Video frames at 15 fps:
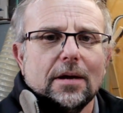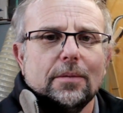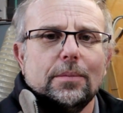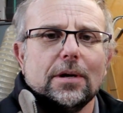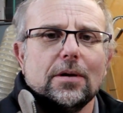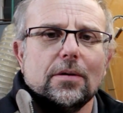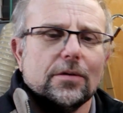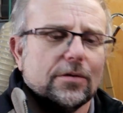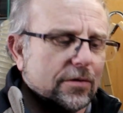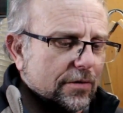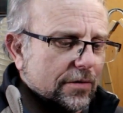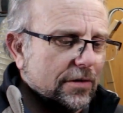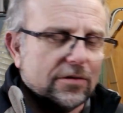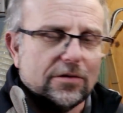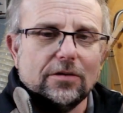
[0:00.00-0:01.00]
because
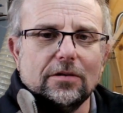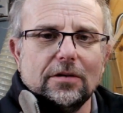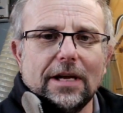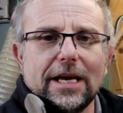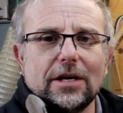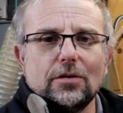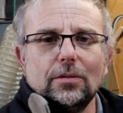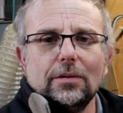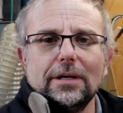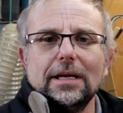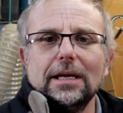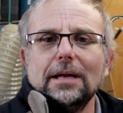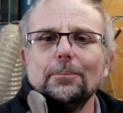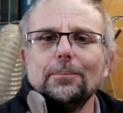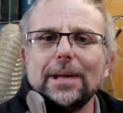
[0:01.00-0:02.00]
this is an
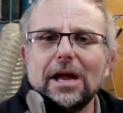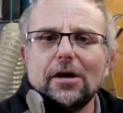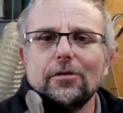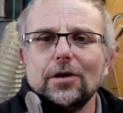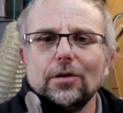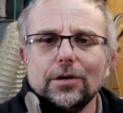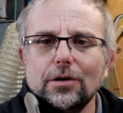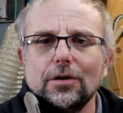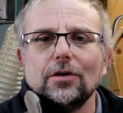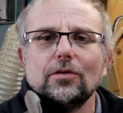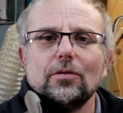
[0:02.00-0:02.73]
imperial unit,